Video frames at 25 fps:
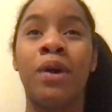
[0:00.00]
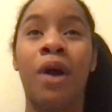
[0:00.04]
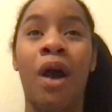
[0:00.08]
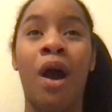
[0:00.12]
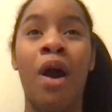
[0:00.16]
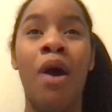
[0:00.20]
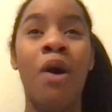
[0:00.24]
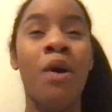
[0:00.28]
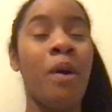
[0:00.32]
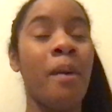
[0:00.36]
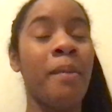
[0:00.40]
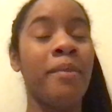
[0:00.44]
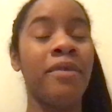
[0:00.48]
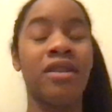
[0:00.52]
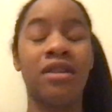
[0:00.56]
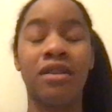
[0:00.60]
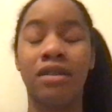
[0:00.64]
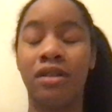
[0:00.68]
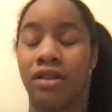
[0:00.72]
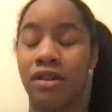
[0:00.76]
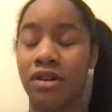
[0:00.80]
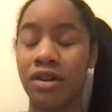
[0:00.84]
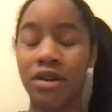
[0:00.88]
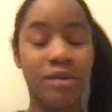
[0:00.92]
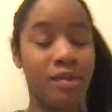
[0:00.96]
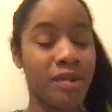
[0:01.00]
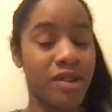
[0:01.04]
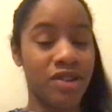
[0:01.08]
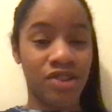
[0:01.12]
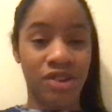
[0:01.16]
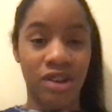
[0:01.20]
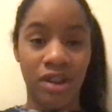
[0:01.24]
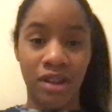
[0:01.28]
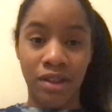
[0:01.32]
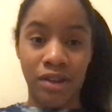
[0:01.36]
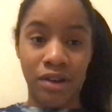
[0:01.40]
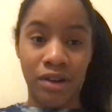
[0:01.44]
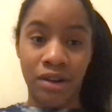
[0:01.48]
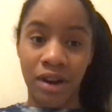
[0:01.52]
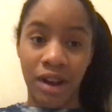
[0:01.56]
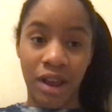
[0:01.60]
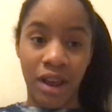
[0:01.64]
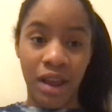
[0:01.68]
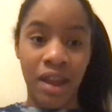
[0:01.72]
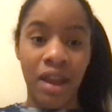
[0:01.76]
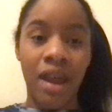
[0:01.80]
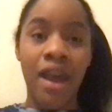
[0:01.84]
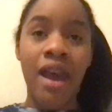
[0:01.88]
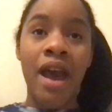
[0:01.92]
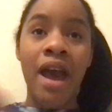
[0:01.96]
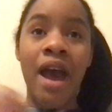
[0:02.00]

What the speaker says: oh, I'm going to learn machine learning,